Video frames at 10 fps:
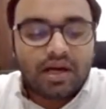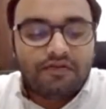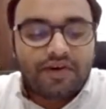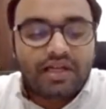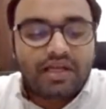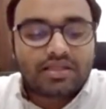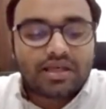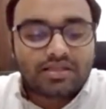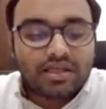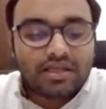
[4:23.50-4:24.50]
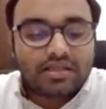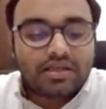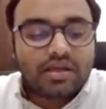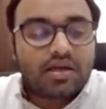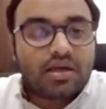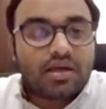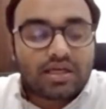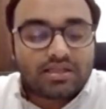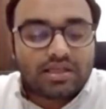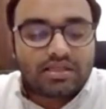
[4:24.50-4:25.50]
Defining success.
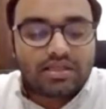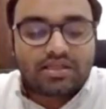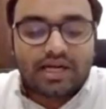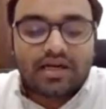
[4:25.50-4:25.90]
Success is